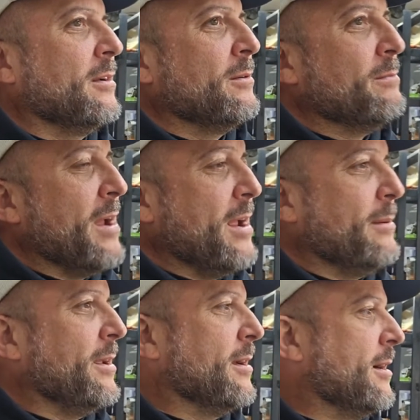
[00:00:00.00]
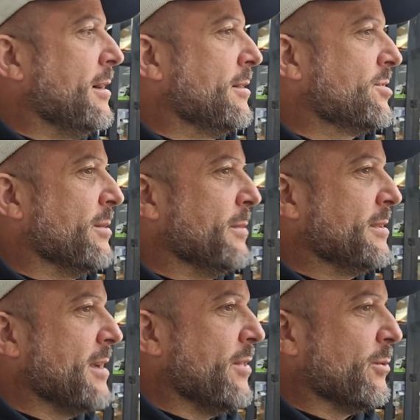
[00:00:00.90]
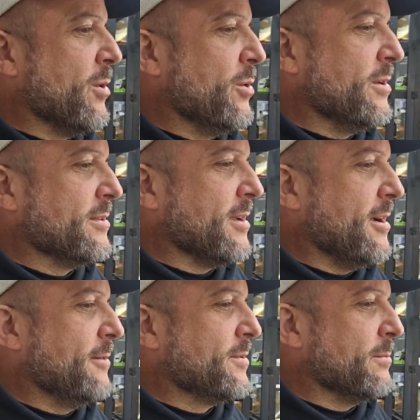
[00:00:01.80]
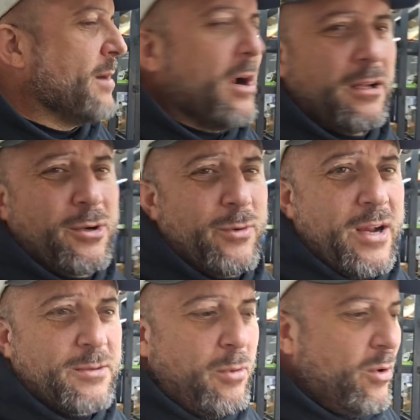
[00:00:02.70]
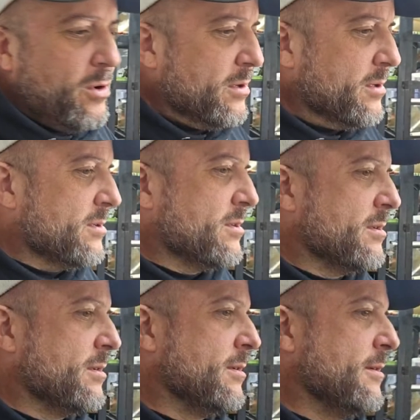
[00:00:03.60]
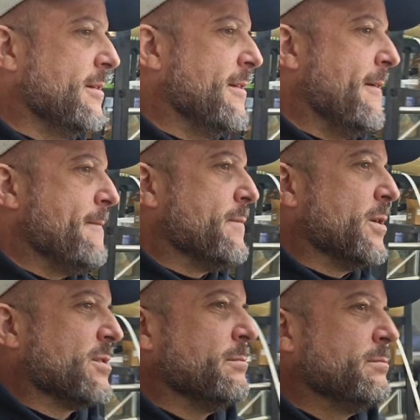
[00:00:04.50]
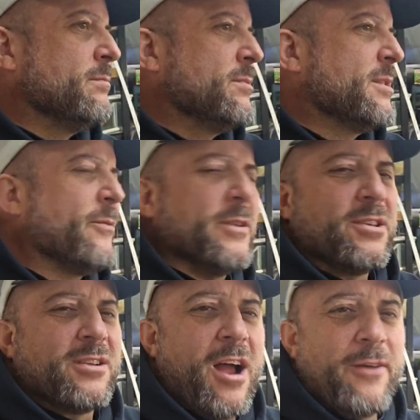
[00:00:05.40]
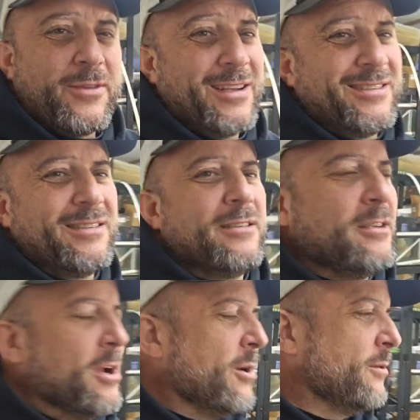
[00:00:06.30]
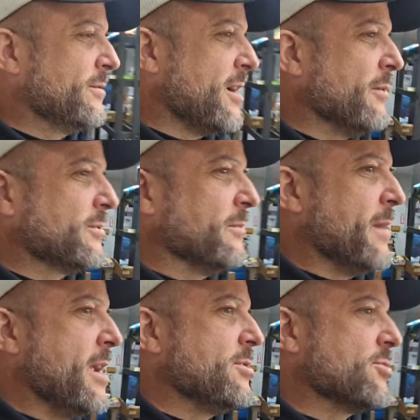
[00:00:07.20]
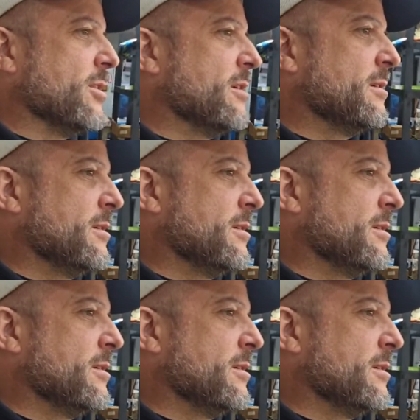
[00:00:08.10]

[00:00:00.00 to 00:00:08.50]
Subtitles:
maybe shipment down the road is some Harlequin reservoirs. There's some different stuff that, you know, comes from Asia.